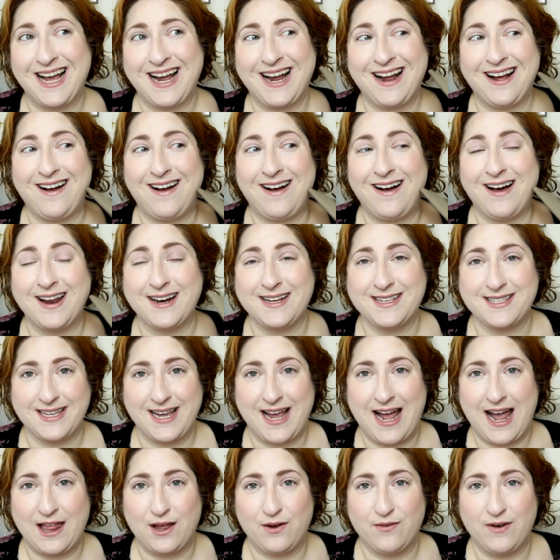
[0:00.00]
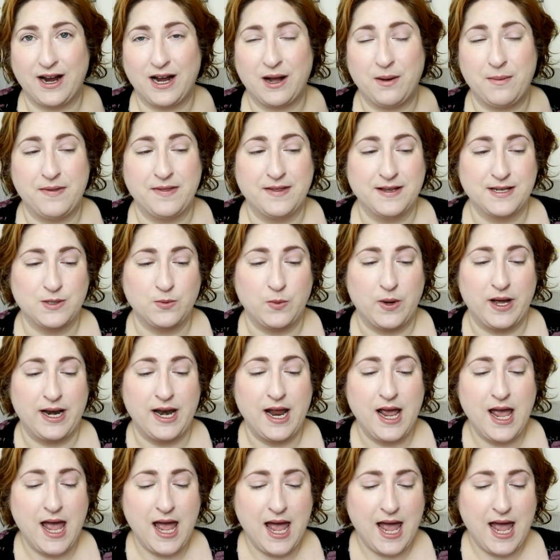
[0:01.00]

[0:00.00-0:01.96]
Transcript: I honestly highly recommend this one.